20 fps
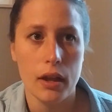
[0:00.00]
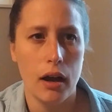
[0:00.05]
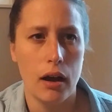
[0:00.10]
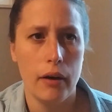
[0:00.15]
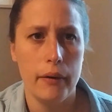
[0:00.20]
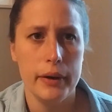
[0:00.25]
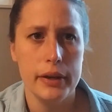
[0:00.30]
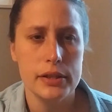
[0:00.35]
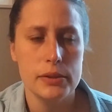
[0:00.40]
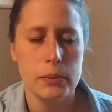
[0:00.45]

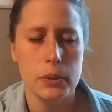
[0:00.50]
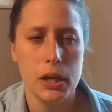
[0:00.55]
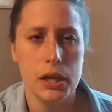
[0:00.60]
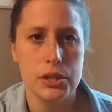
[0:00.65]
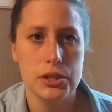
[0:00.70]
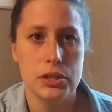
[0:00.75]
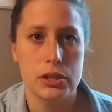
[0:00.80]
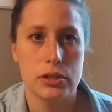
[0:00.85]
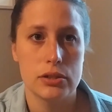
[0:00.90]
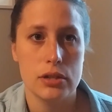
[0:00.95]
Always
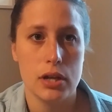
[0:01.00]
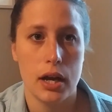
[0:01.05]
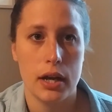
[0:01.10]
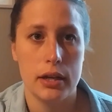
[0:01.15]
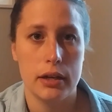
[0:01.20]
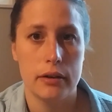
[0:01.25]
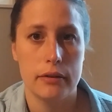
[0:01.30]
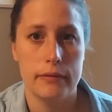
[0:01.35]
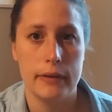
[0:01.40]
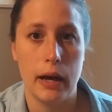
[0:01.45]
wash and dry
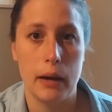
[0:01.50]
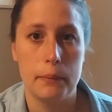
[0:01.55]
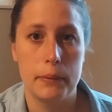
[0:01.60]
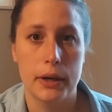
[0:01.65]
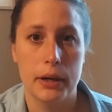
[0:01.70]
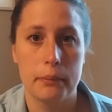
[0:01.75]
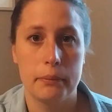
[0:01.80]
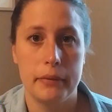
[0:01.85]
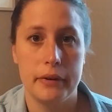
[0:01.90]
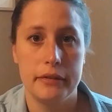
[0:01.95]
your
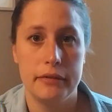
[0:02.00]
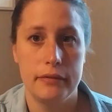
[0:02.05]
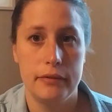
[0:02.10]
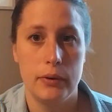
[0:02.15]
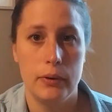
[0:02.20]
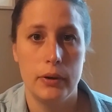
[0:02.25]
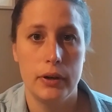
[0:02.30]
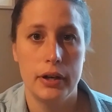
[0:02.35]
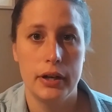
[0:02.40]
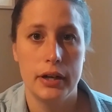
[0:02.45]
fabric
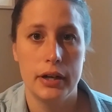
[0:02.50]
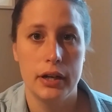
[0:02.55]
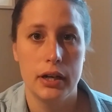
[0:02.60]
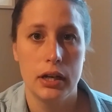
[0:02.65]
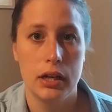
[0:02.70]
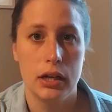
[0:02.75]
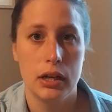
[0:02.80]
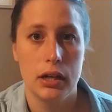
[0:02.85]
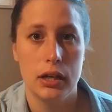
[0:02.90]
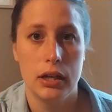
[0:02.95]

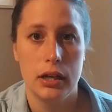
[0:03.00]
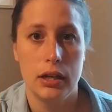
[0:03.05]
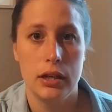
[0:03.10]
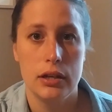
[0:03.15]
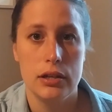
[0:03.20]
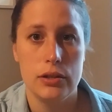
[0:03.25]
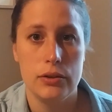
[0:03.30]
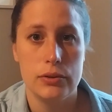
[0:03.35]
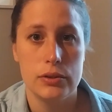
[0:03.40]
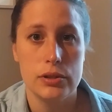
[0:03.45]
before
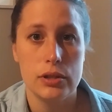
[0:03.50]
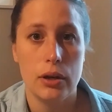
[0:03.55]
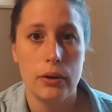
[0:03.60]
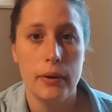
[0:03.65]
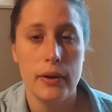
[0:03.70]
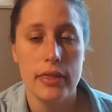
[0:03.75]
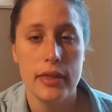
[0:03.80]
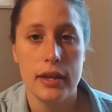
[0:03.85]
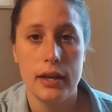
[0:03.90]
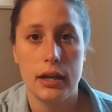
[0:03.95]
you sew
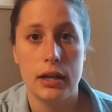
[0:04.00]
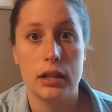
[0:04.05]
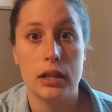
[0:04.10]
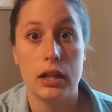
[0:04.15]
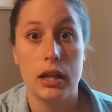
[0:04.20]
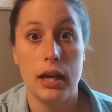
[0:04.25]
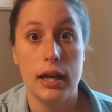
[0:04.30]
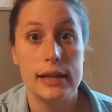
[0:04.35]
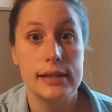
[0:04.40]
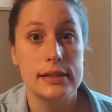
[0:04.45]
with it,
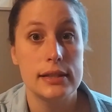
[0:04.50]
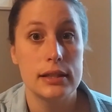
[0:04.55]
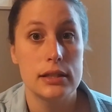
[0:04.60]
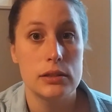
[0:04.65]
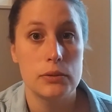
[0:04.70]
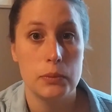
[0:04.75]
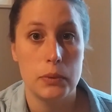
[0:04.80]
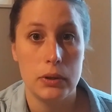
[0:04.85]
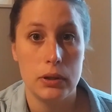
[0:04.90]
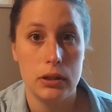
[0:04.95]
unless
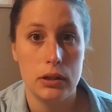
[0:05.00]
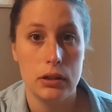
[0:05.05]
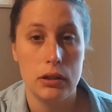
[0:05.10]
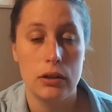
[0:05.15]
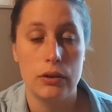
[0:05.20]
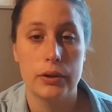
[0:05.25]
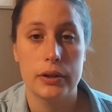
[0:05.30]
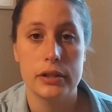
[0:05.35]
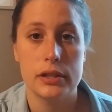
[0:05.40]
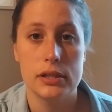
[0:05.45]
it's
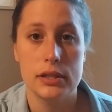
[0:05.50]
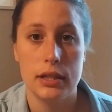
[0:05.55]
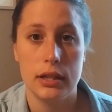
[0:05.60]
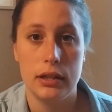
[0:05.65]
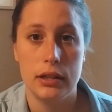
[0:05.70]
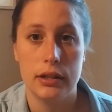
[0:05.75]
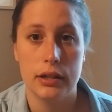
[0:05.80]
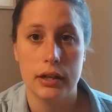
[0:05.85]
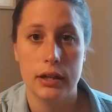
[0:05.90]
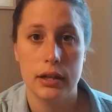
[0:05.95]
wool or
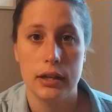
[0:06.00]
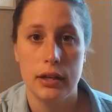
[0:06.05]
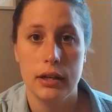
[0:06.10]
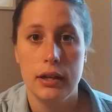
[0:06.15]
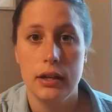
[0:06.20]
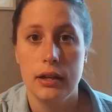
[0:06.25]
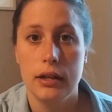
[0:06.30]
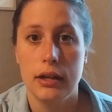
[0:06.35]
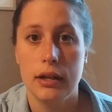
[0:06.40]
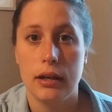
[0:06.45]
silk.
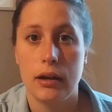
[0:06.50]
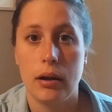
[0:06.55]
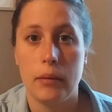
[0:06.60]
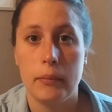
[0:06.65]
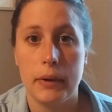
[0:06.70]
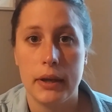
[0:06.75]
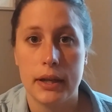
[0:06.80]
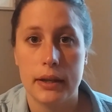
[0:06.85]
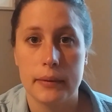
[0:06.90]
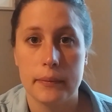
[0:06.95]
I
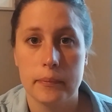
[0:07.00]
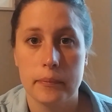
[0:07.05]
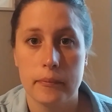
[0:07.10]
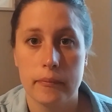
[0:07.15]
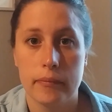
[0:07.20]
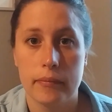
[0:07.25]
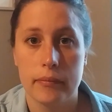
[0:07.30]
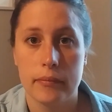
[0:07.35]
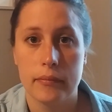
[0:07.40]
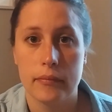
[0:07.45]
mean,
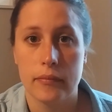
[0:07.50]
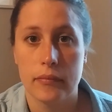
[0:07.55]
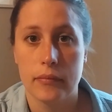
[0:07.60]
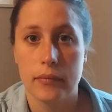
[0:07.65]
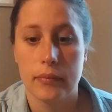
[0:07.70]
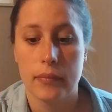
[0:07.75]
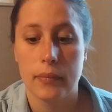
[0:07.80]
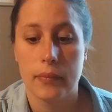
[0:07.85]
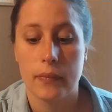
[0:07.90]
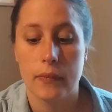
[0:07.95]

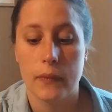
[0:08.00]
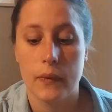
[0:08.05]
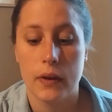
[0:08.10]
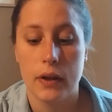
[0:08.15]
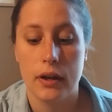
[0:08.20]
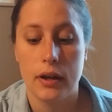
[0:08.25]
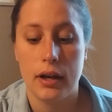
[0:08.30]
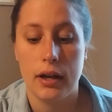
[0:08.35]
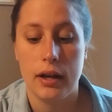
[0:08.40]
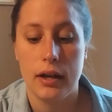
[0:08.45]

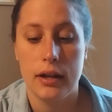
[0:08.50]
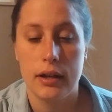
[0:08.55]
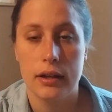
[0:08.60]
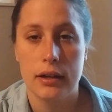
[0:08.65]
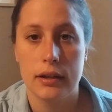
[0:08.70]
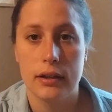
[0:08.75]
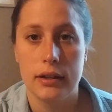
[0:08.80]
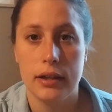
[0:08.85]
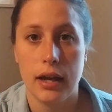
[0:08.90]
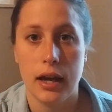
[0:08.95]

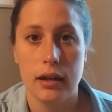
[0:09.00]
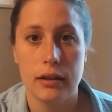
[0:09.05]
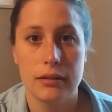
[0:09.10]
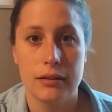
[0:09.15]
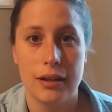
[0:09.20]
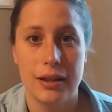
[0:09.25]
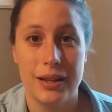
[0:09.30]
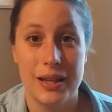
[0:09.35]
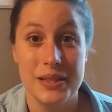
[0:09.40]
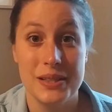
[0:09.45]
yeah,
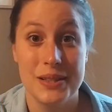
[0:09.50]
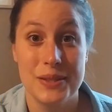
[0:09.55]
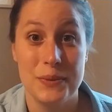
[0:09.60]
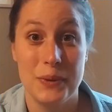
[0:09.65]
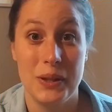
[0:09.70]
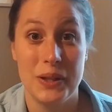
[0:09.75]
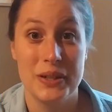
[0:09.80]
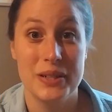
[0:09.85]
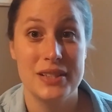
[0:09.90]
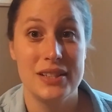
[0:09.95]
unless it's
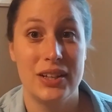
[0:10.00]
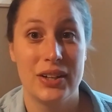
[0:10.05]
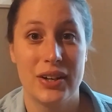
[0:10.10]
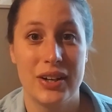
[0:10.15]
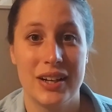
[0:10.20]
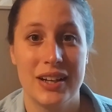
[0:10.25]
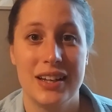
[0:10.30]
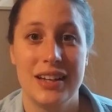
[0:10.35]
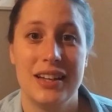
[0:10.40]
wool or silk,